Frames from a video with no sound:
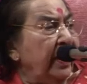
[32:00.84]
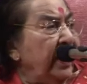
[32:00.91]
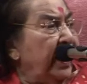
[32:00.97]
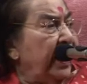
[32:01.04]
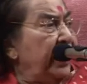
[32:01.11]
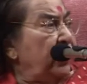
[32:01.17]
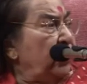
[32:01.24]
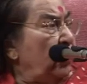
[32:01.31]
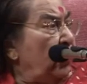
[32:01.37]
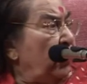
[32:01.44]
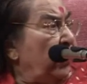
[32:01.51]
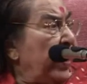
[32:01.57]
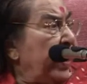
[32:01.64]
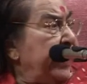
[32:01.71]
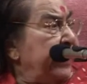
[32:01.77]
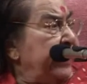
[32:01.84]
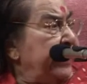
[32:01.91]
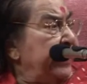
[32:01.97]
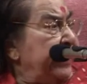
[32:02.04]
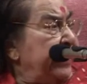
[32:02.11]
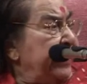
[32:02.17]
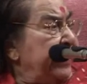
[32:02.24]
and you will find
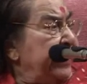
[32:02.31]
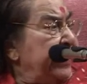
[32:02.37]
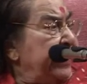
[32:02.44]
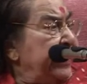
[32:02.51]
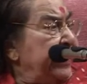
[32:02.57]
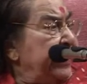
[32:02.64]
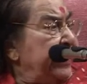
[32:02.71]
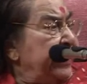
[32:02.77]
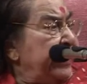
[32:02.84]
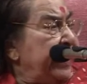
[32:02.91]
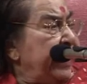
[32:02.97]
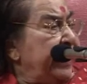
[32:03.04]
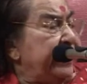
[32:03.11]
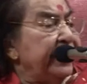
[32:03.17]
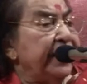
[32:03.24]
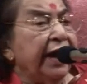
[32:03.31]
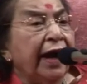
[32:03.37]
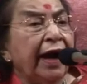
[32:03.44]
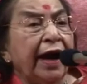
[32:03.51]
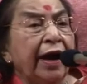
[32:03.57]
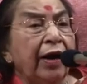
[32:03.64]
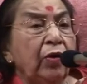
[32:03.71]
that
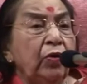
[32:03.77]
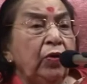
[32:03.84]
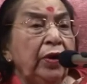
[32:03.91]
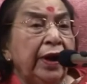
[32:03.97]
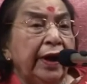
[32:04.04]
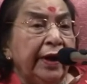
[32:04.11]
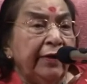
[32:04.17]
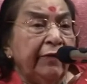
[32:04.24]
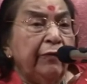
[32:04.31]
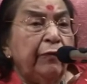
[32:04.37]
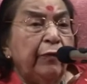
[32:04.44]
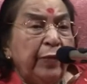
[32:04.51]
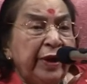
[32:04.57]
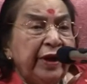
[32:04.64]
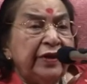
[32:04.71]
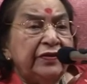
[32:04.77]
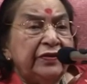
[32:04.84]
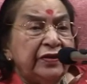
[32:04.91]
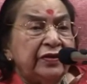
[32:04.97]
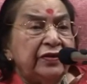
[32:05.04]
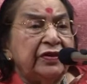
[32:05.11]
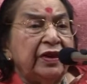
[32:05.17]
how love pays
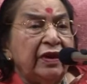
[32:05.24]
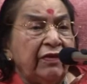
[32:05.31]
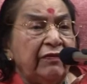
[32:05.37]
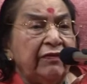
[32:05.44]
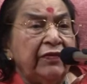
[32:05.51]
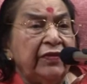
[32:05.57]
itself.